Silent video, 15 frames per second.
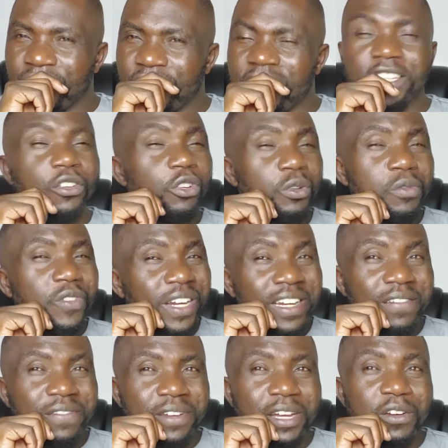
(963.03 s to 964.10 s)
It's going to be very
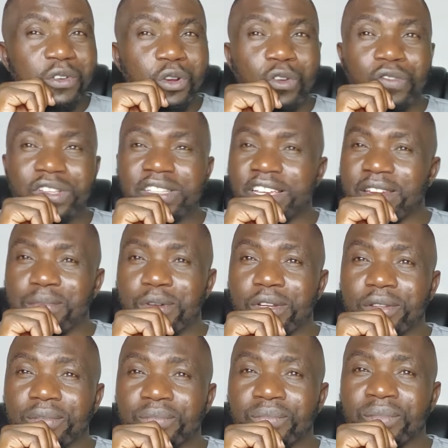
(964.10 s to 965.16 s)
difficult to convince anybody
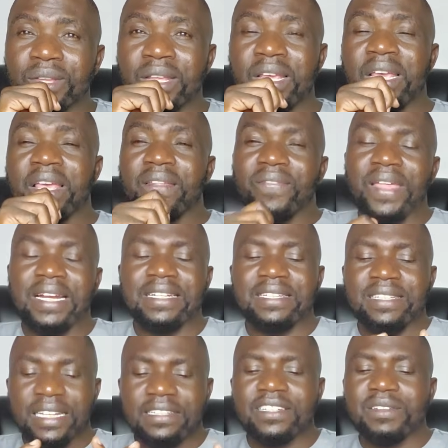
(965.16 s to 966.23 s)
that
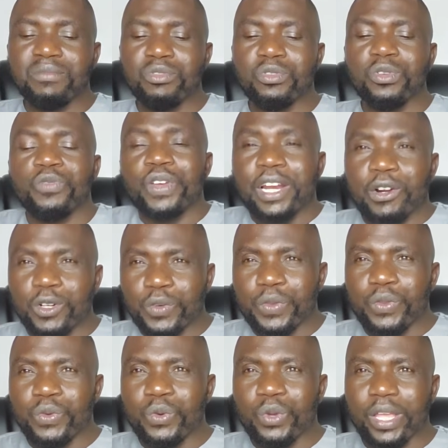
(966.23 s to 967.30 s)
Justin Muturi fell out with
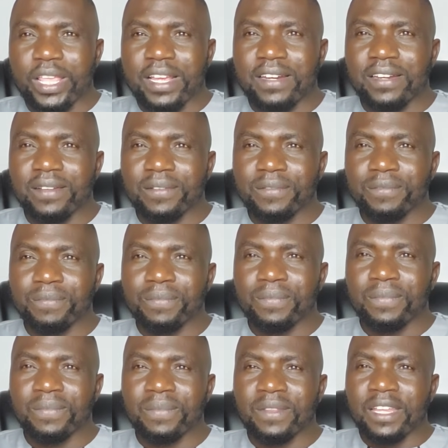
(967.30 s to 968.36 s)
Uhuru Kenyatta.
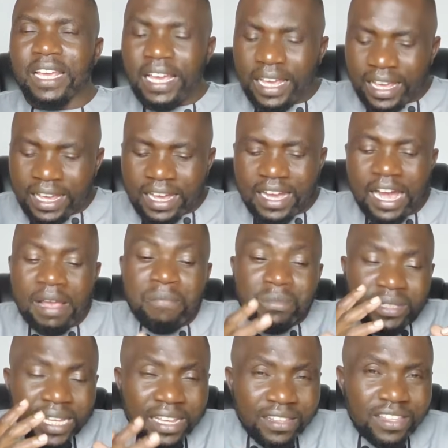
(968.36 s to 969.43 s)
I'm
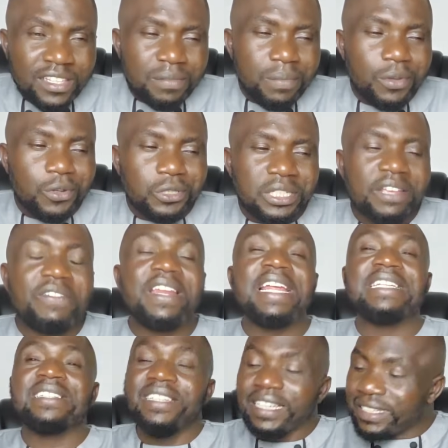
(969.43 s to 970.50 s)
saying this because even
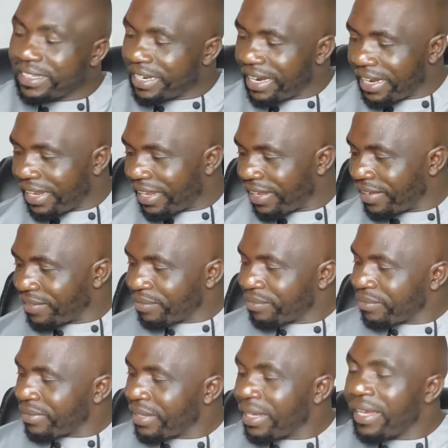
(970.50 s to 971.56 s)
as yesterday,
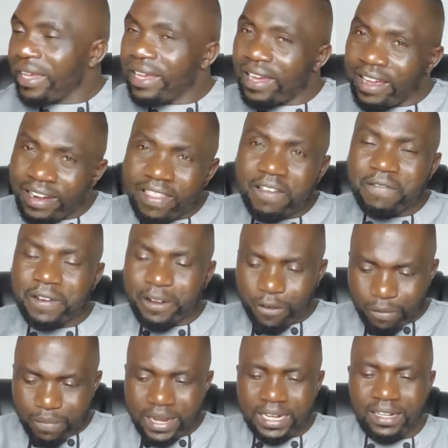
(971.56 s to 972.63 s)
another friend
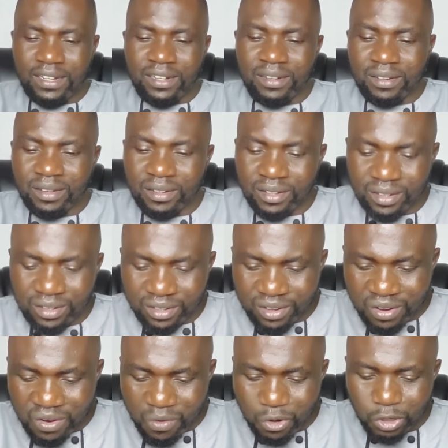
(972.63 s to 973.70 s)
of mine
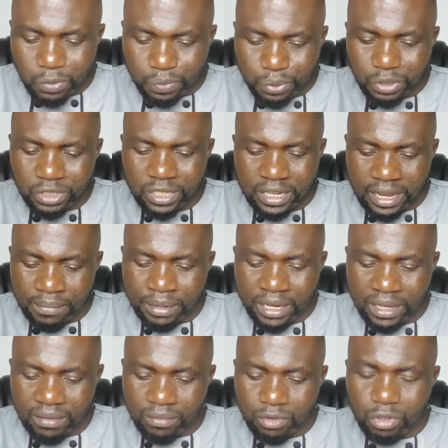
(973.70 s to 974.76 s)
was posting,
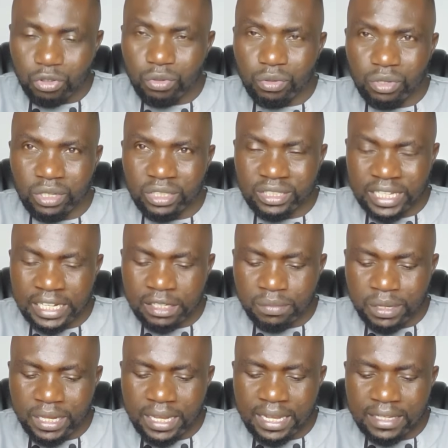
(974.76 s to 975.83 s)
sent
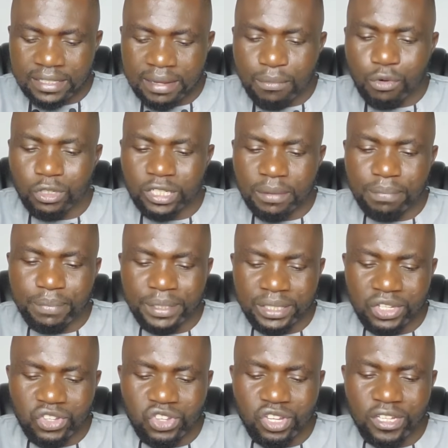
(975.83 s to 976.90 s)
me some WhatsApp
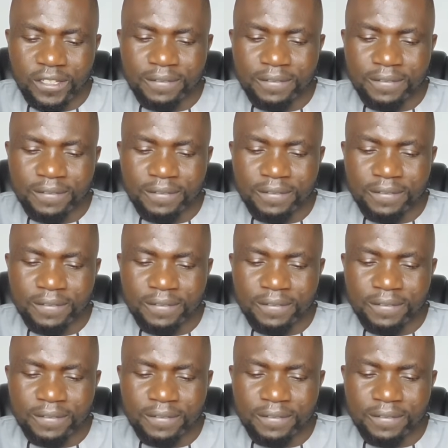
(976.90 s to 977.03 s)
message.